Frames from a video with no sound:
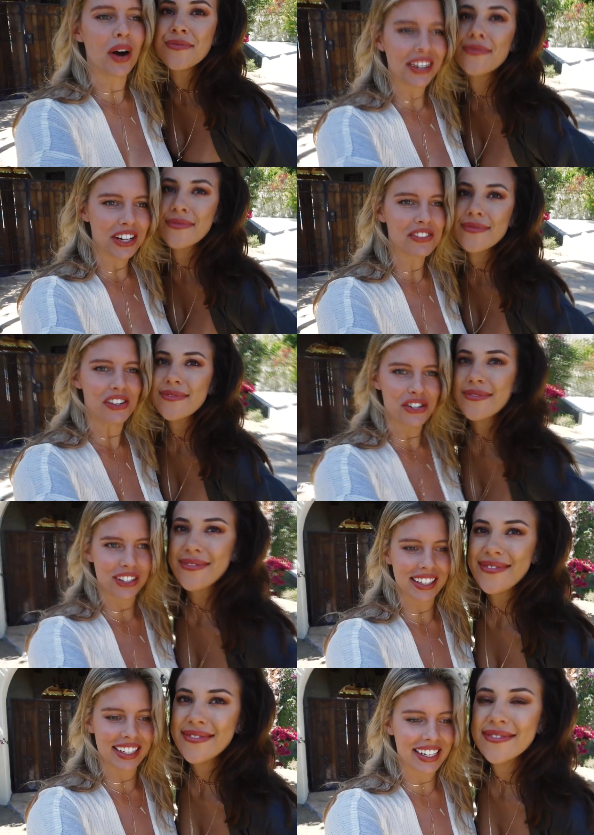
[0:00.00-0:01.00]
Speaker 1: one
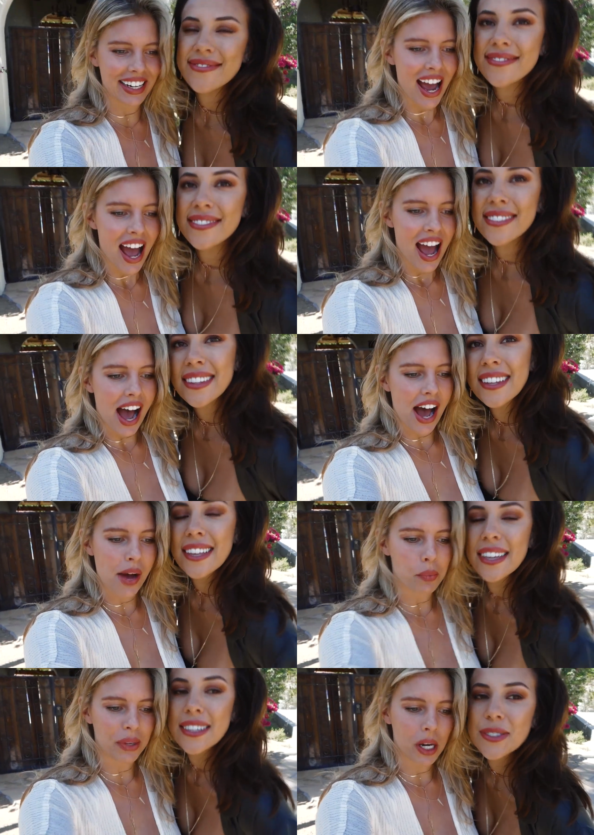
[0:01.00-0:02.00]
officially.
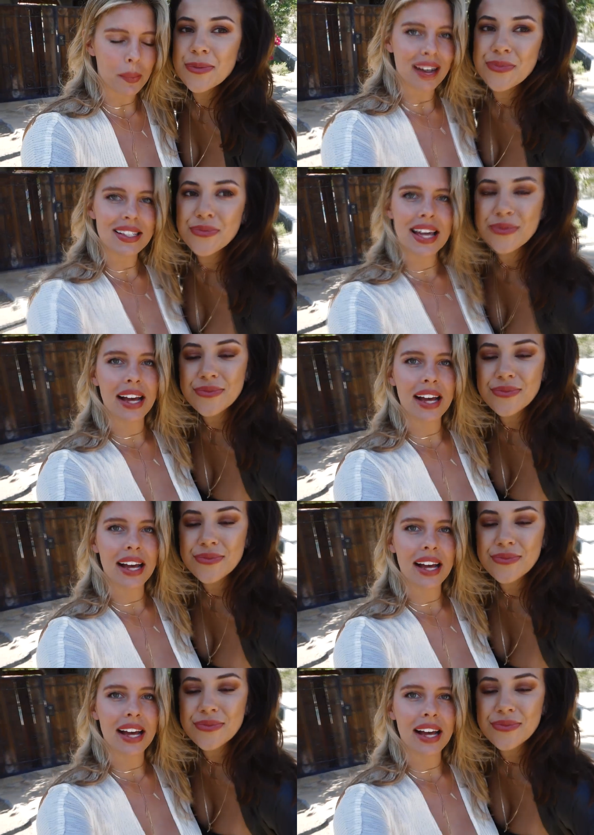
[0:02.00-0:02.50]
Um, we are about to